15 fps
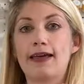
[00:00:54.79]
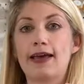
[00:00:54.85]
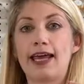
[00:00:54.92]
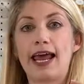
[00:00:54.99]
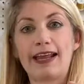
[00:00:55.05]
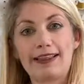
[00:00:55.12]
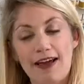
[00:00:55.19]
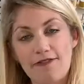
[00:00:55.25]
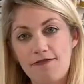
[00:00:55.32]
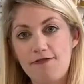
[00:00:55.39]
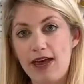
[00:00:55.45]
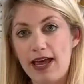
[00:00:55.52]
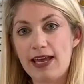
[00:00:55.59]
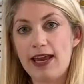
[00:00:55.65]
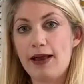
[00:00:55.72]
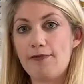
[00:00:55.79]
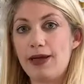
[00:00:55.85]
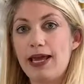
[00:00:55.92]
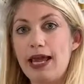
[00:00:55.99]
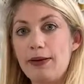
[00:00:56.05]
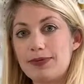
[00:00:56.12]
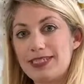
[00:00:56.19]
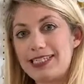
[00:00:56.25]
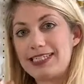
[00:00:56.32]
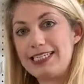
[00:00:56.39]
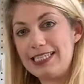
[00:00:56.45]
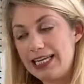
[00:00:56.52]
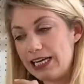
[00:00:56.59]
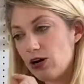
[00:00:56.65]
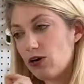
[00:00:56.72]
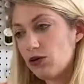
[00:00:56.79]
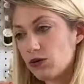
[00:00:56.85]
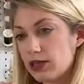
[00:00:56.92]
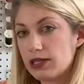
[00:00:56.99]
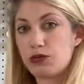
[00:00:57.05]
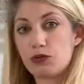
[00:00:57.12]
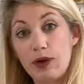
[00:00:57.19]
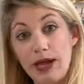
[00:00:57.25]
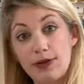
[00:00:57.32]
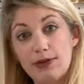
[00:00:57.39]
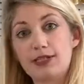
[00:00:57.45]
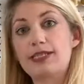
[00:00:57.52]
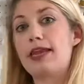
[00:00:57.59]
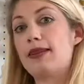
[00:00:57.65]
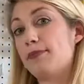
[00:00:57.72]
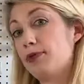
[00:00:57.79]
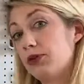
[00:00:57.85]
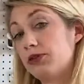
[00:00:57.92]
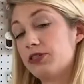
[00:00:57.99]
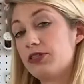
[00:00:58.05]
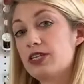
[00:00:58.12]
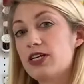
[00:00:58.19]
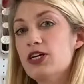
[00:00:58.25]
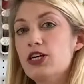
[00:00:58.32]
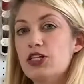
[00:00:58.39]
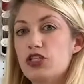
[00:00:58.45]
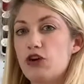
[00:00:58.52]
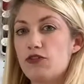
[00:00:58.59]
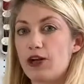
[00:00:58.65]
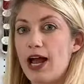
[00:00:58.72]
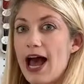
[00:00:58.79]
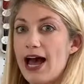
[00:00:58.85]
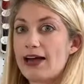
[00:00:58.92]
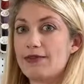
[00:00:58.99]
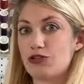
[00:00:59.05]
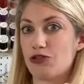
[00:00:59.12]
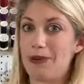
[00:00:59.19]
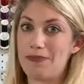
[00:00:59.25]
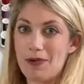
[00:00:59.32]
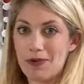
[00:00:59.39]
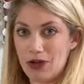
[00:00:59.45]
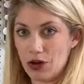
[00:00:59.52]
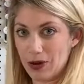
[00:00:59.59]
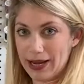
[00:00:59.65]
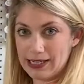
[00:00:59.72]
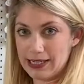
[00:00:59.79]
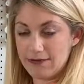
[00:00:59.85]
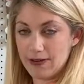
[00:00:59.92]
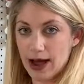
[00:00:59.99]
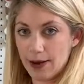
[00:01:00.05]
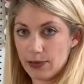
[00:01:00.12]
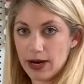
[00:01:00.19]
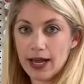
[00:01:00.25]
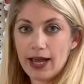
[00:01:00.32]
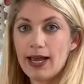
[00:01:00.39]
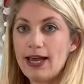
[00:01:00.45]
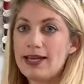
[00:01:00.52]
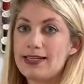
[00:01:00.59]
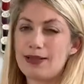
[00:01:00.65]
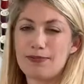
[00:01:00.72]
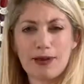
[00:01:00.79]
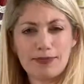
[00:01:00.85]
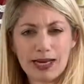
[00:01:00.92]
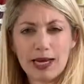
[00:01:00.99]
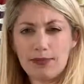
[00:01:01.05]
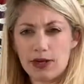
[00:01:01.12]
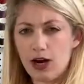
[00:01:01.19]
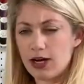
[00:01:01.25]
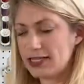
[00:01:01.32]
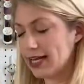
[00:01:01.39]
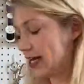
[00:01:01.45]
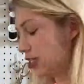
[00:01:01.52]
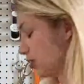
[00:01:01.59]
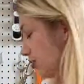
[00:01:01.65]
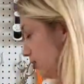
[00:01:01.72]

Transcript: getting that fit and being able to see all the little wrinkles and the pulls. So if you're draping with a crazy fabric, sometimes it can be hard to catch